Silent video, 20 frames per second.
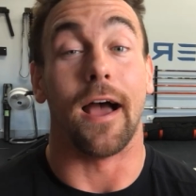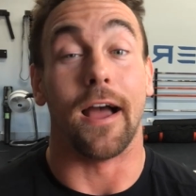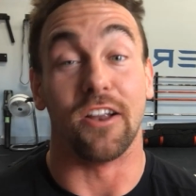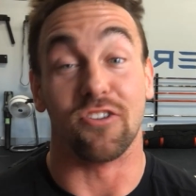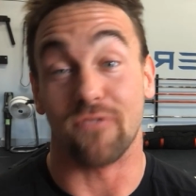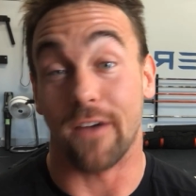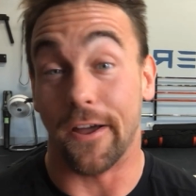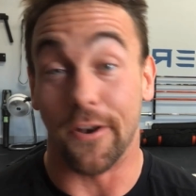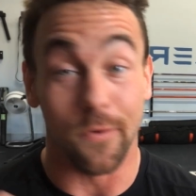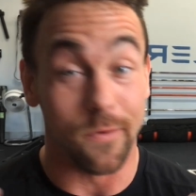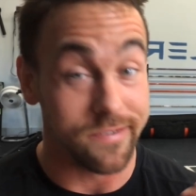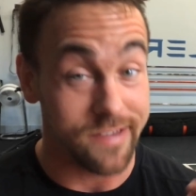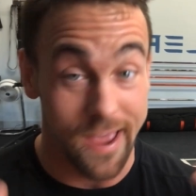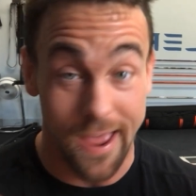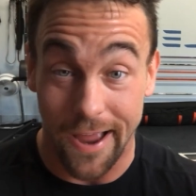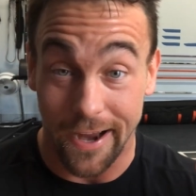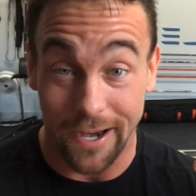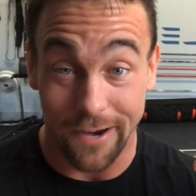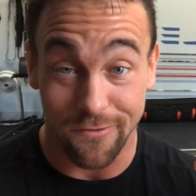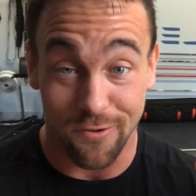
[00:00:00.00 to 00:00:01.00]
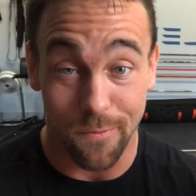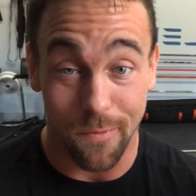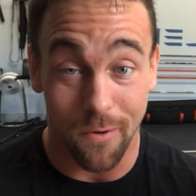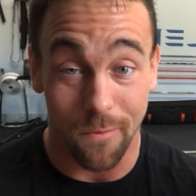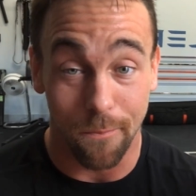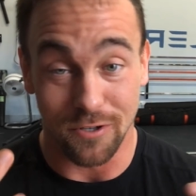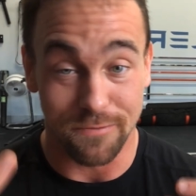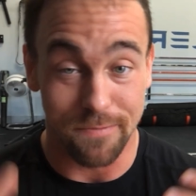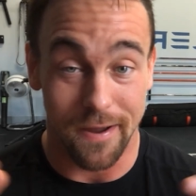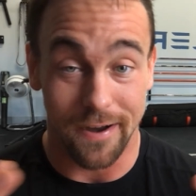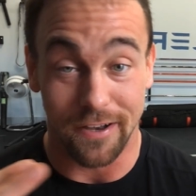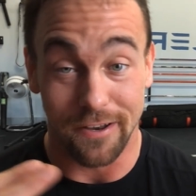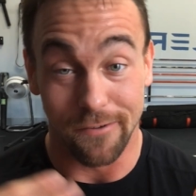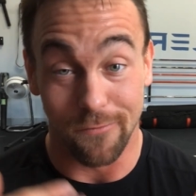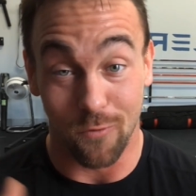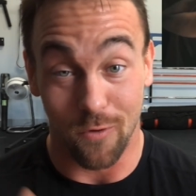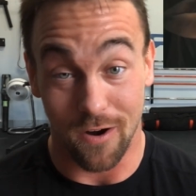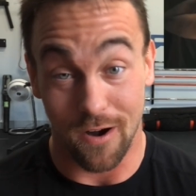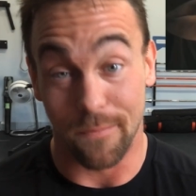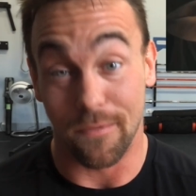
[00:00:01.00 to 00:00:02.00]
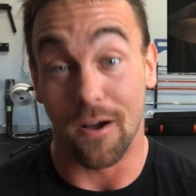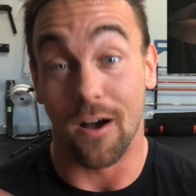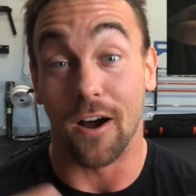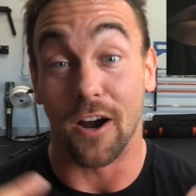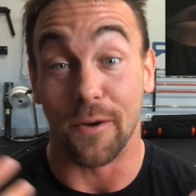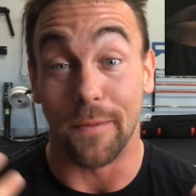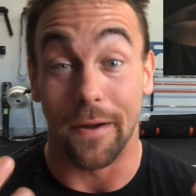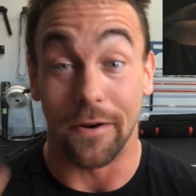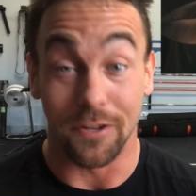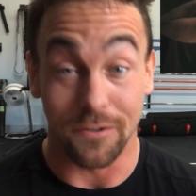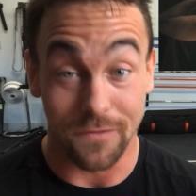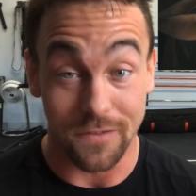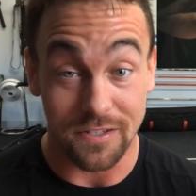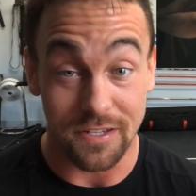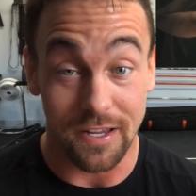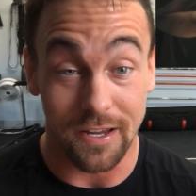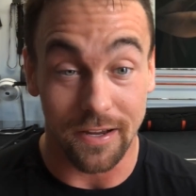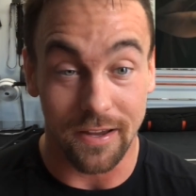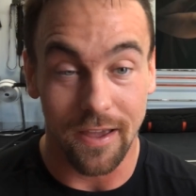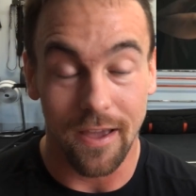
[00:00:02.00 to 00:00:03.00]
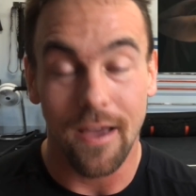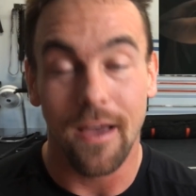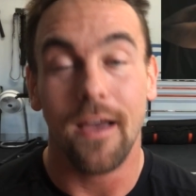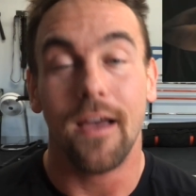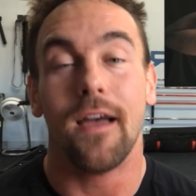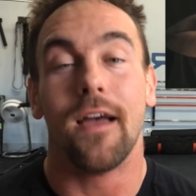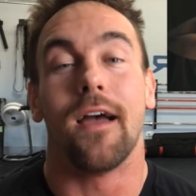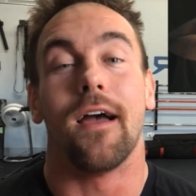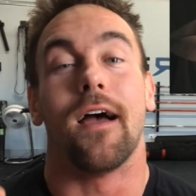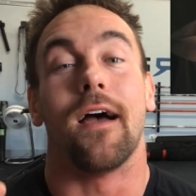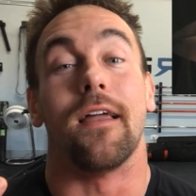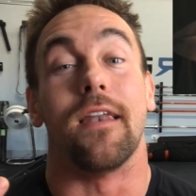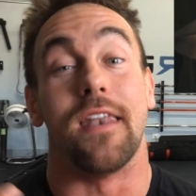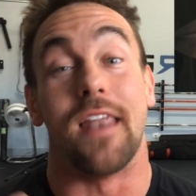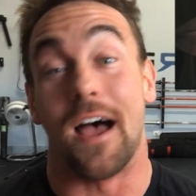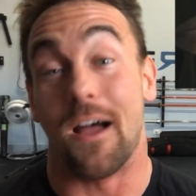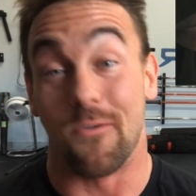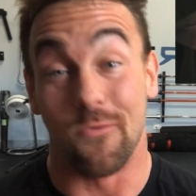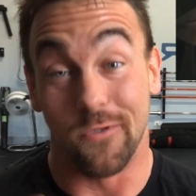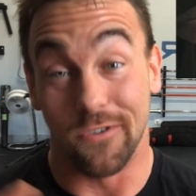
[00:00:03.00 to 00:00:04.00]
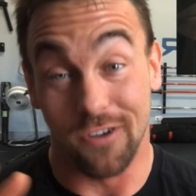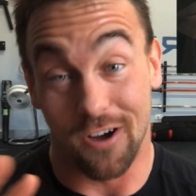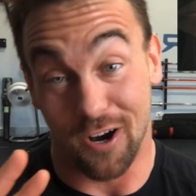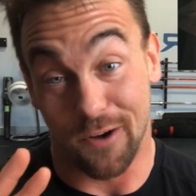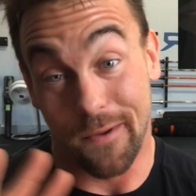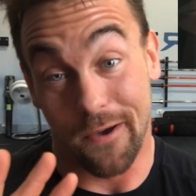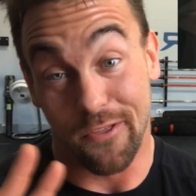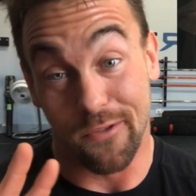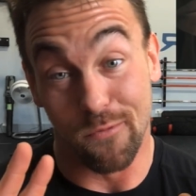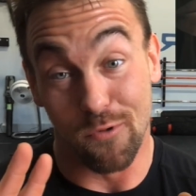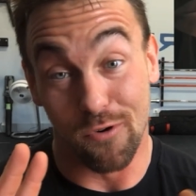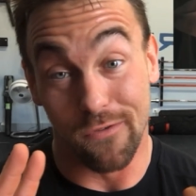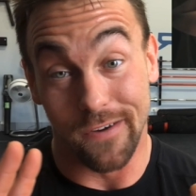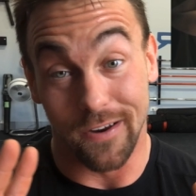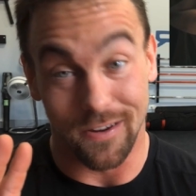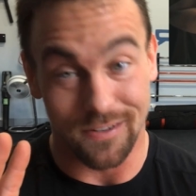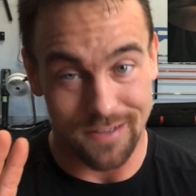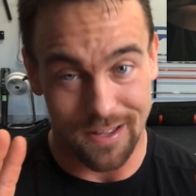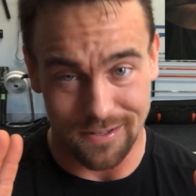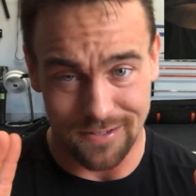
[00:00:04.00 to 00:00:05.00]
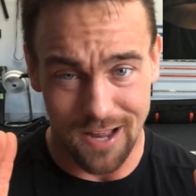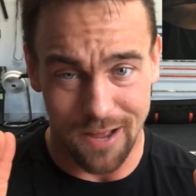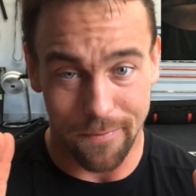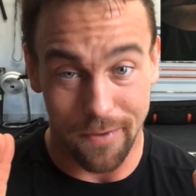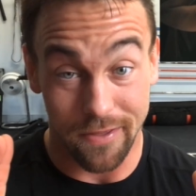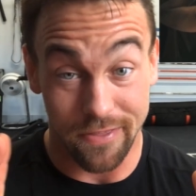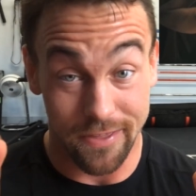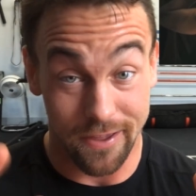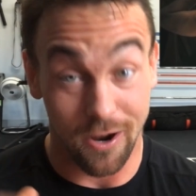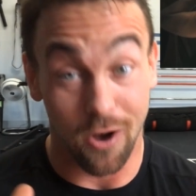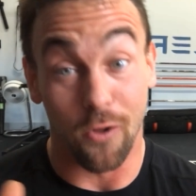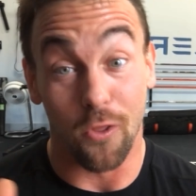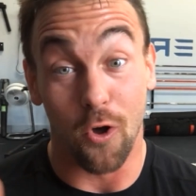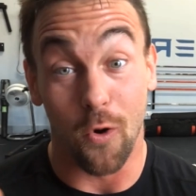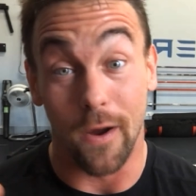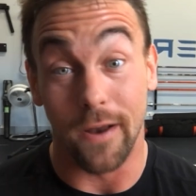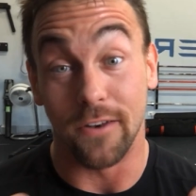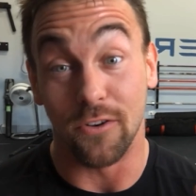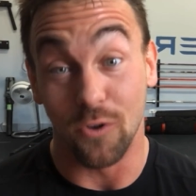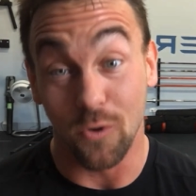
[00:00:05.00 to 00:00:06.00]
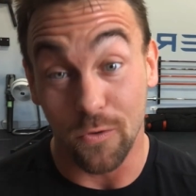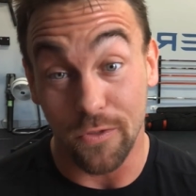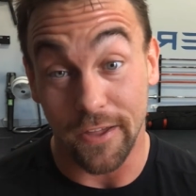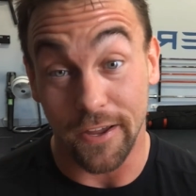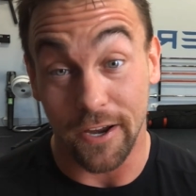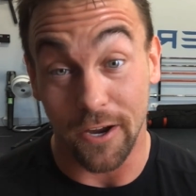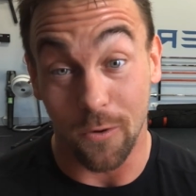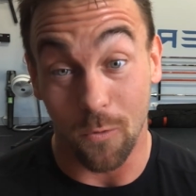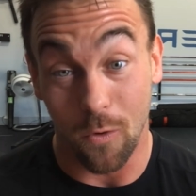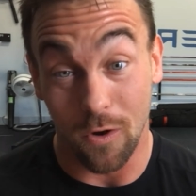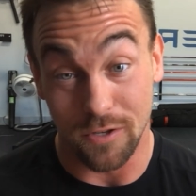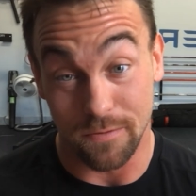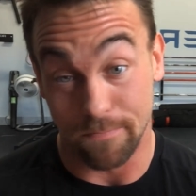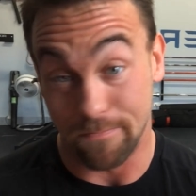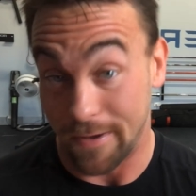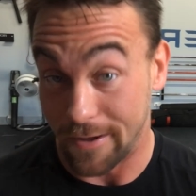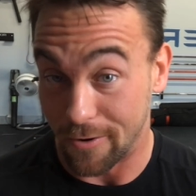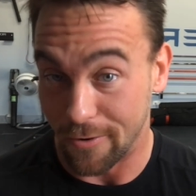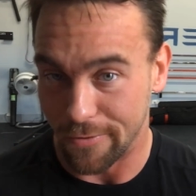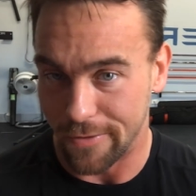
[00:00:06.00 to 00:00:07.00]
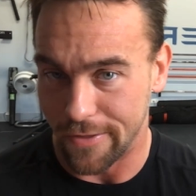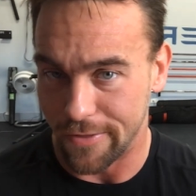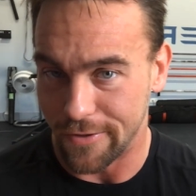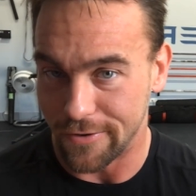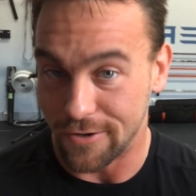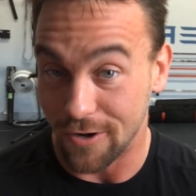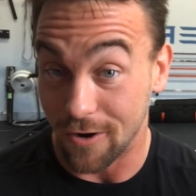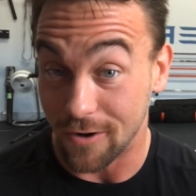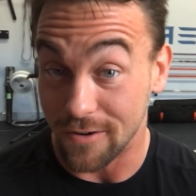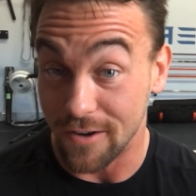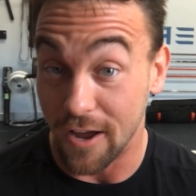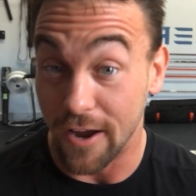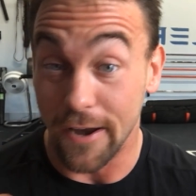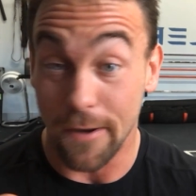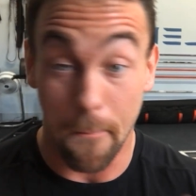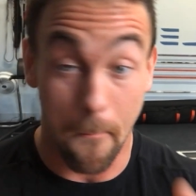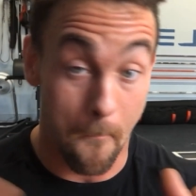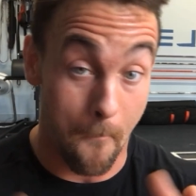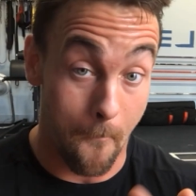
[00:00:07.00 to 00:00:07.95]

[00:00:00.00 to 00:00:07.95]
I tried to attack it from a perspective where I'm talking about his physique, not really talking about the movie because that's not my thing, although I do think it was better than The Dark Knight.